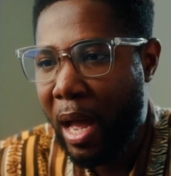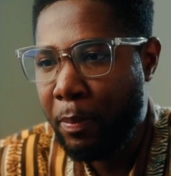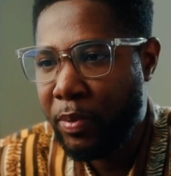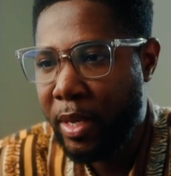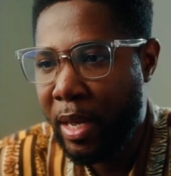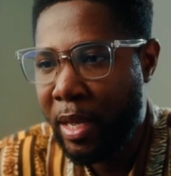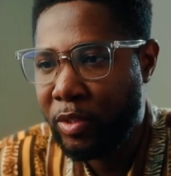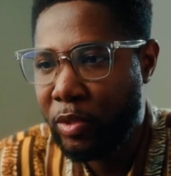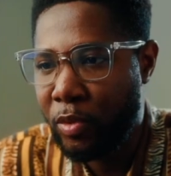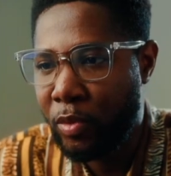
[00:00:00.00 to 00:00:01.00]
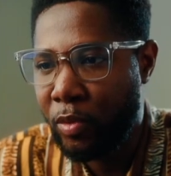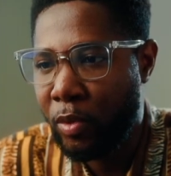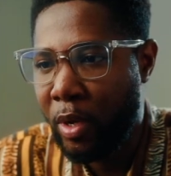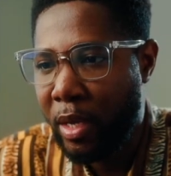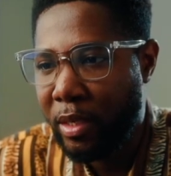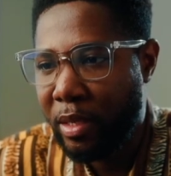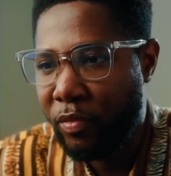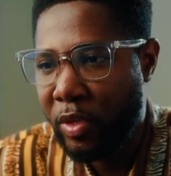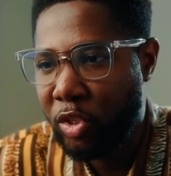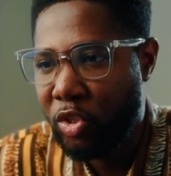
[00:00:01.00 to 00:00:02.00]
up here to
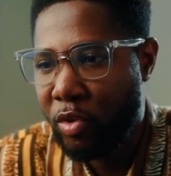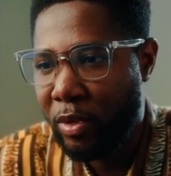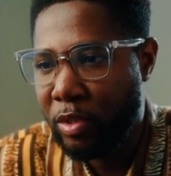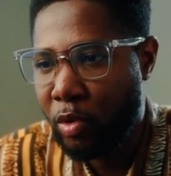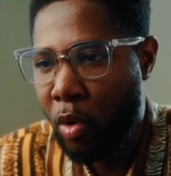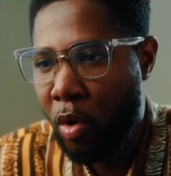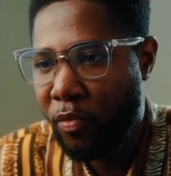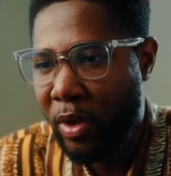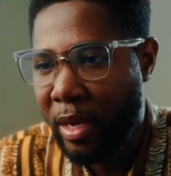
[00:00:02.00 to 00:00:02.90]
DaVinci Resolve,